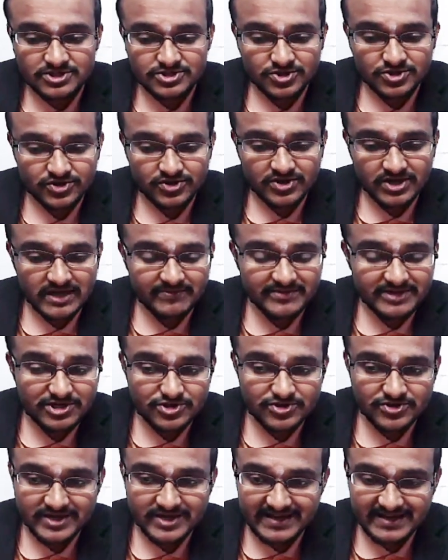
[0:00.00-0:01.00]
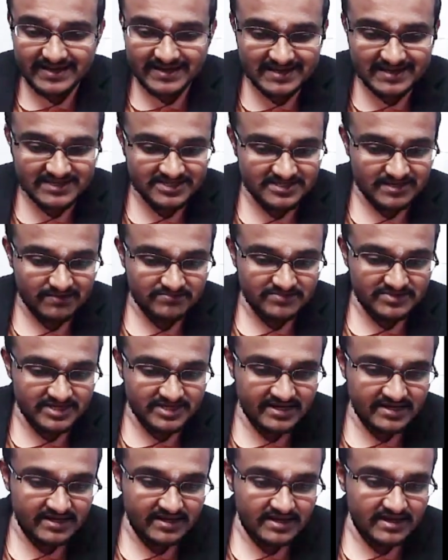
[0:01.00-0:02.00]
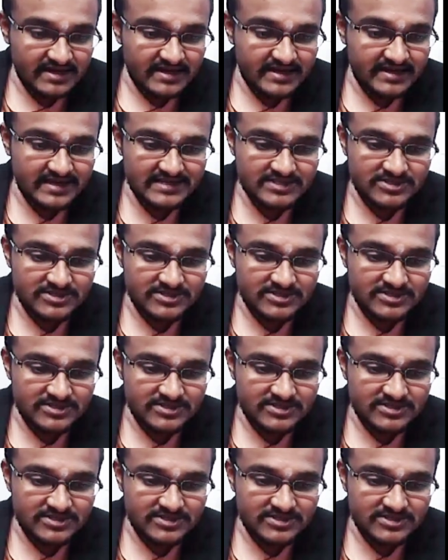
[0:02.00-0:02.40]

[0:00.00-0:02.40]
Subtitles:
So coming to English subject,